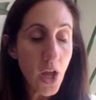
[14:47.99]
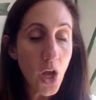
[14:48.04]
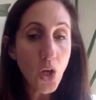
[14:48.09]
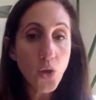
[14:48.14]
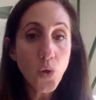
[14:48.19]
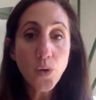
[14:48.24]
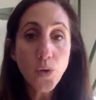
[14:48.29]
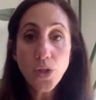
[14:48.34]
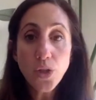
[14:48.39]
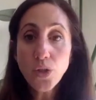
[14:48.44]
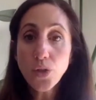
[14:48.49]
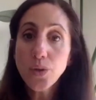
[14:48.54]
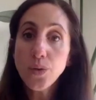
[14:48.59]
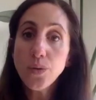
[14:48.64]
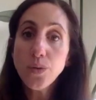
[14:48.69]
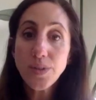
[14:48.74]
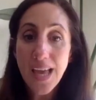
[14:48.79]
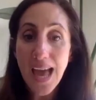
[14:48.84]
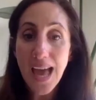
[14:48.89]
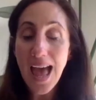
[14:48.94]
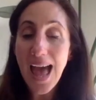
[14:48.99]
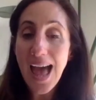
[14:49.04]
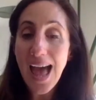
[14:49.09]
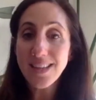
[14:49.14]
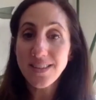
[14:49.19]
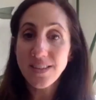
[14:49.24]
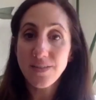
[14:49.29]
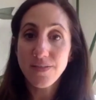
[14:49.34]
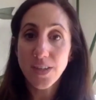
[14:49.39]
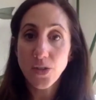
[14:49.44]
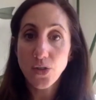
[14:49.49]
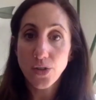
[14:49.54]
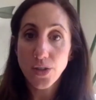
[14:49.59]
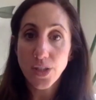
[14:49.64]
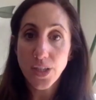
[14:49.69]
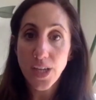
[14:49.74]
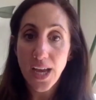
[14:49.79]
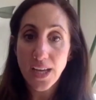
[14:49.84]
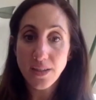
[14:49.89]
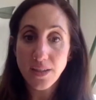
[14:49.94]
you can use ads
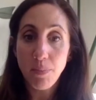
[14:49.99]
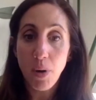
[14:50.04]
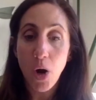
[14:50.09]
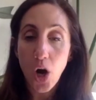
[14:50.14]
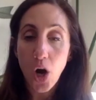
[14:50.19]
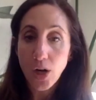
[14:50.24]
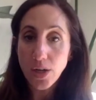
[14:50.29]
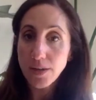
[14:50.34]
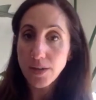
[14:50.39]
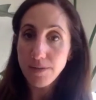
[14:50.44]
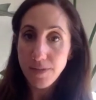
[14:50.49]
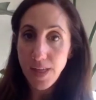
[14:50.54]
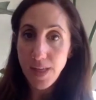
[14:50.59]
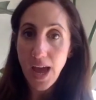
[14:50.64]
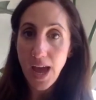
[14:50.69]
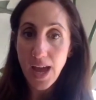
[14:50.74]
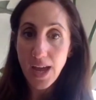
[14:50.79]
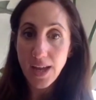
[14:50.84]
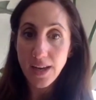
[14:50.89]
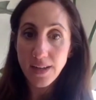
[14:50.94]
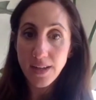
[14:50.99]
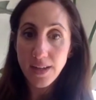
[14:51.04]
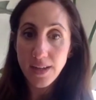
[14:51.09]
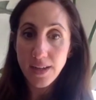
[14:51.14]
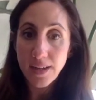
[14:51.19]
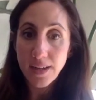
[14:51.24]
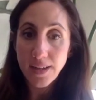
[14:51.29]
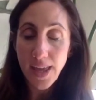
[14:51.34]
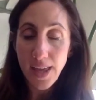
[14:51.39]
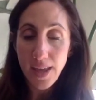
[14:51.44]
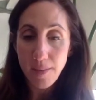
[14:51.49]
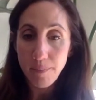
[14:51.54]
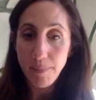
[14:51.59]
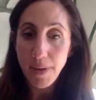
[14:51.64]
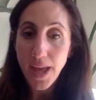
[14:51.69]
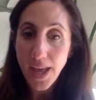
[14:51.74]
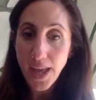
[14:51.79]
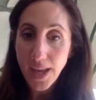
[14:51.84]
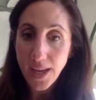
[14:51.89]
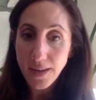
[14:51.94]
eventually as part of that
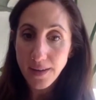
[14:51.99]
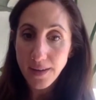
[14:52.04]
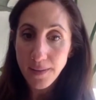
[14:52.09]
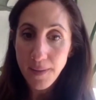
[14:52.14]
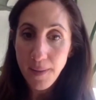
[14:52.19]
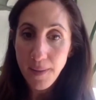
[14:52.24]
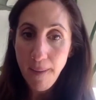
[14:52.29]
campaign.